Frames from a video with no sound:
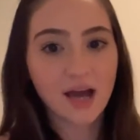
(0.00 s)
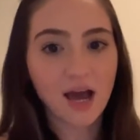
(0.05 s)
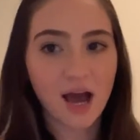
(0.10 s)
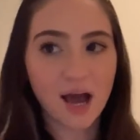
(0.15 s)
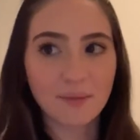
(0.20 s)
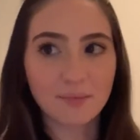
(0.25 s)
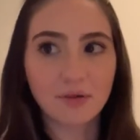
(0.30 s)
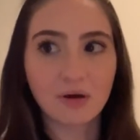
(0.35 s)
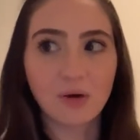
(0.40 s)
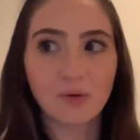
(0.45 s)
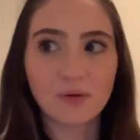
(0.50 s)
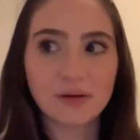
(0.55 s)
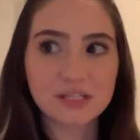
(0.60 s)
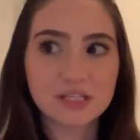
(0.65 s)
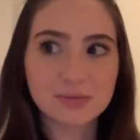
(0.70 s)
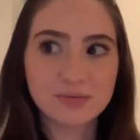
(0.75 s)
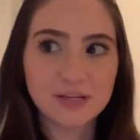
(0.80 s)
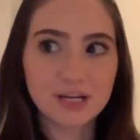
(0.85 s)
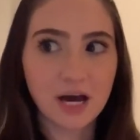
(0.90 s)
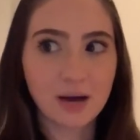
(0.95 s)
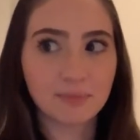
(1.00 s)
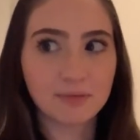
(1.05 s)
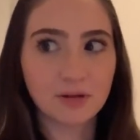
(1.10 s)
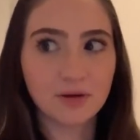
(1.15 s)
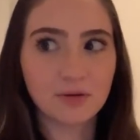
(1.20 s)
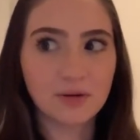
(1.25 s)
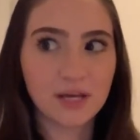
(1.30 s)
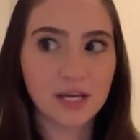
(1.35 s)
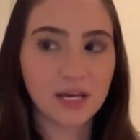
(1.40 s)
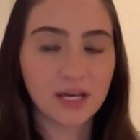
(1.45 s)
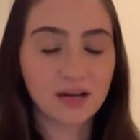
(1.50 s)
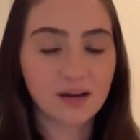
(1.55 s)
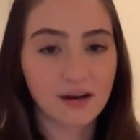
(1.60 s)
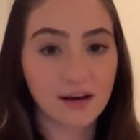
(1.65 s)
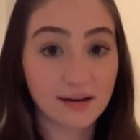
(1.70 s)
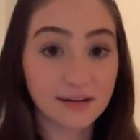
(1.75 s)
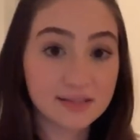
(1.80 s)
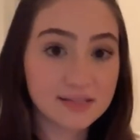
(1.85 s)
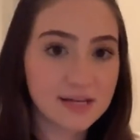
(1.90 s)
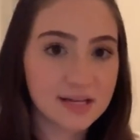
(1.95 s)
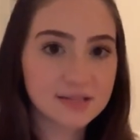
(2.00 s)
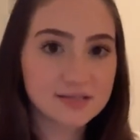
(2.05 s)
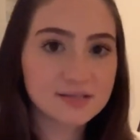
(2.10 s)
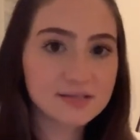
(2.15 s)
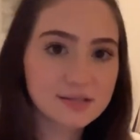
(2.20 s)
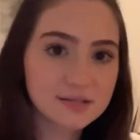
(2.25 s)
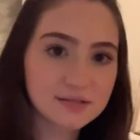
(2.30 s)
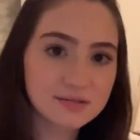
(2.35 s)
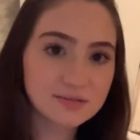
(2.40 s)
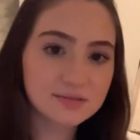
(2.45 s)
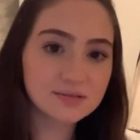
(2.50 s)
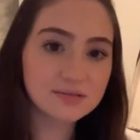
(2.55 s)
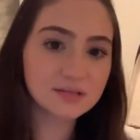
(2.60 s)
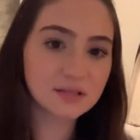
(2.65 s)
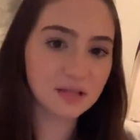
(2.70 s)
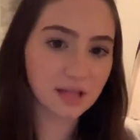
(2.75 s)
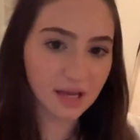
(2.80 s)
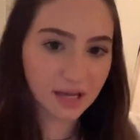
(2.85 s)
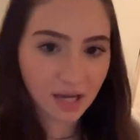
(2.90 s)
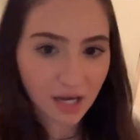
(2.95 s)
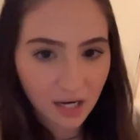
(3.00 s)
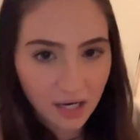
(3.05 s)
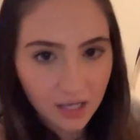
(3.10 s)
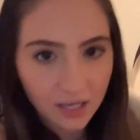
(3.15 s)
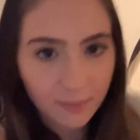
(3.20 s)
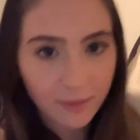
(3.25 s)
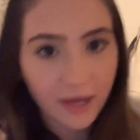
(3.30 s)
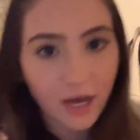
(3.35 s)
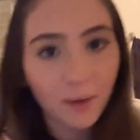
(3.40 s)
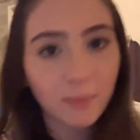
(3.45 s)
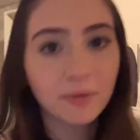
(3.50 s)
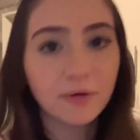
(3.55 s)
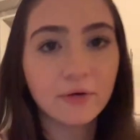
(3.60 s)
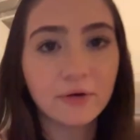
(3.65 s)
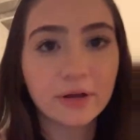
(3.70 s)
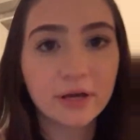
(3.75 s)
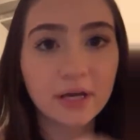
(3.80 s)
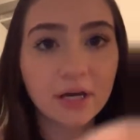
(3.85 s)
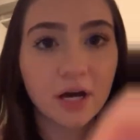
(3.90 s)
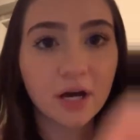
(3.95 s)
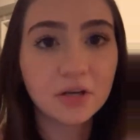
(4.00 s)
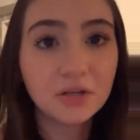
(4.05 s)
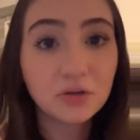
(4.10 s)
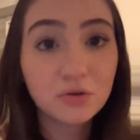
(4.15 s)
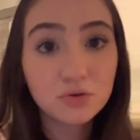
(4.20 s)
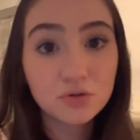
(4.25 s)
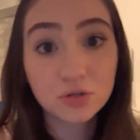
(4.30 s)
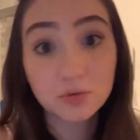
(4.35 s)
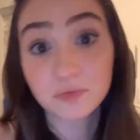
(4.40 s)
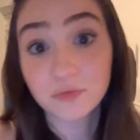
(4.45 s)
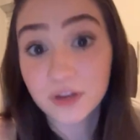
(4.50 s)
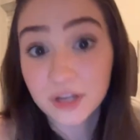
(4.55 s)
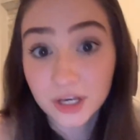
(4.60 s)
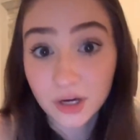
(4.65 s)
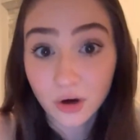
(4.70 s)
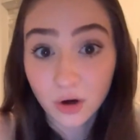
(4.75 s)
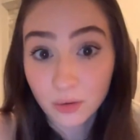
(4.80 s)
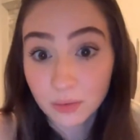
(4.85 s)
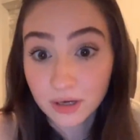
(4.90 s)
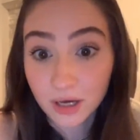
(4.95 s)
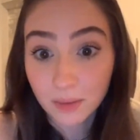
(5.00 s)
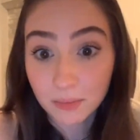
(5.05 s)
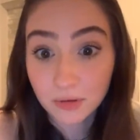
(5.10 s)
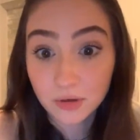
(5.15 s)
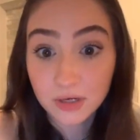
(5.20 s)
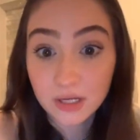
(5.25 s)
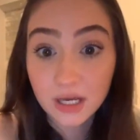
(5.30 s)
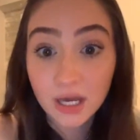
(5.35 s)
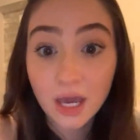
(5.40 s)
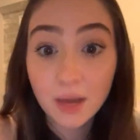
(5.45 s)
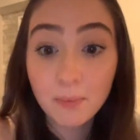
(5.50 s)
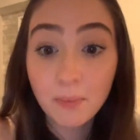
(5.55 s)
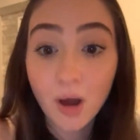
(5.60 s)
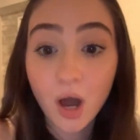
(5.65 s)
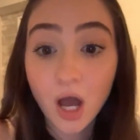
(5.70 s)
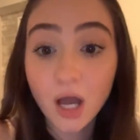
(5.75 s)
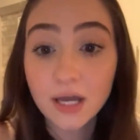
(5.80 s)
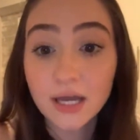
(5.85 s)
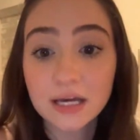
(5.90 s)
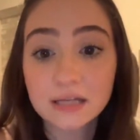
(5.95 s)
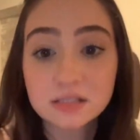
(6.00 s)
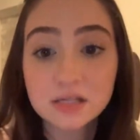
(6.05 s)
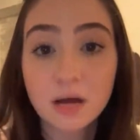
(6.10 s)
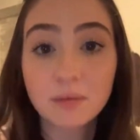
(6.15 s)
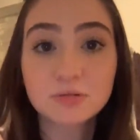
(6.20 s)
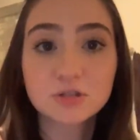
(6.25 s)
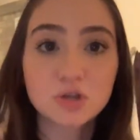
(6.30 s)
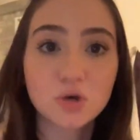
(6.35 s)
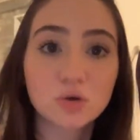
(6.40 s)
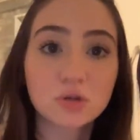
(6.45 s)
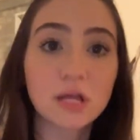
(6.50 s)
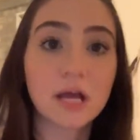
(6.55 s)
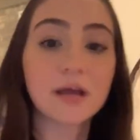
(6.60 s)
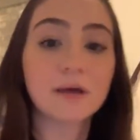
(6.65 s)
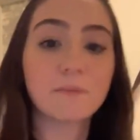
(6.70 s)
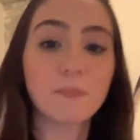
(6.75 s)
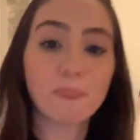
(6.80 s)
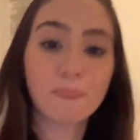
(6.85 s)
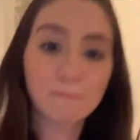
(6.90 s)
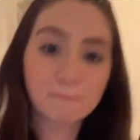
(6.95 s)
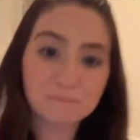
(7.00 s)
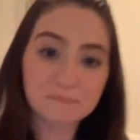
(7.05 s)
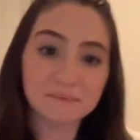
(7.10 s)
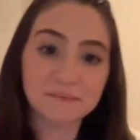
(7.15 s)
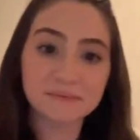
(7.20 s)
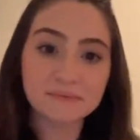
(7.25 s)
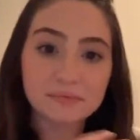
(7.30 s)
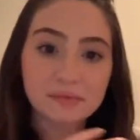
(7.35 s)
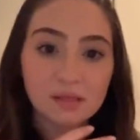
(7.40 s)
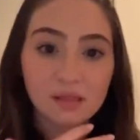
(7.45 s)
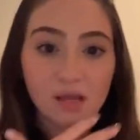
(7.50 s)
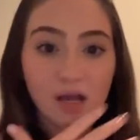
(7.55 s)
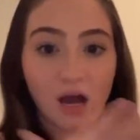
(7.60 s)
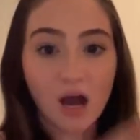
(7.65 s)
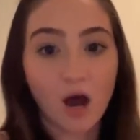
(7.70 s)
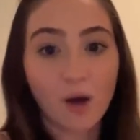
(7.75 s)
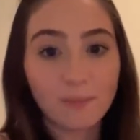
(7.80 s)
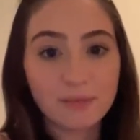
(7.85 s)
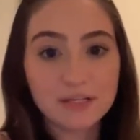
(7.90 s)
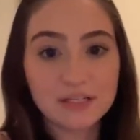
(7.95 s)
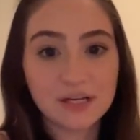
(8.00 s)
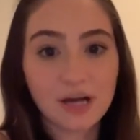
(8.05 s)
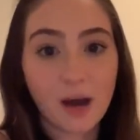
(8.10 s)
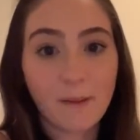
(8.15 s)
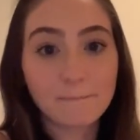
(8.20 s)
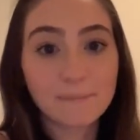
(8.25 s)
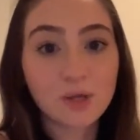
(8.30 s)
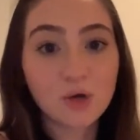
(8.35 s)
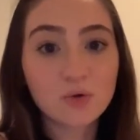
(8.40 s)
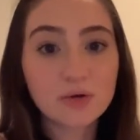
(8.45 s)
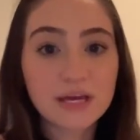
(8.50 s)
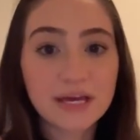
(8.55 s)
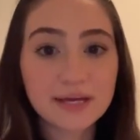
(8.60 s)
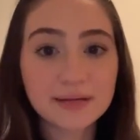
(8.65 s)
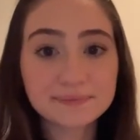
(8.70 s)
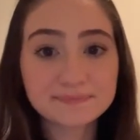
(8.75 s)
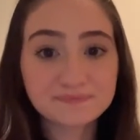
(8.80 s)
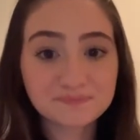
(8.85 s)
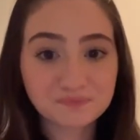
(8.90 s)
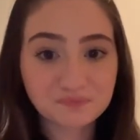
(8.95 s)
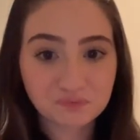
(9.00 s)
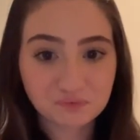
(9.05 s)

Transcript: I'm going to be uploading content soon. Like, I'm going to be uploading a YouTube video. I'll be uploading a podcast episode. Like, I'll be uploading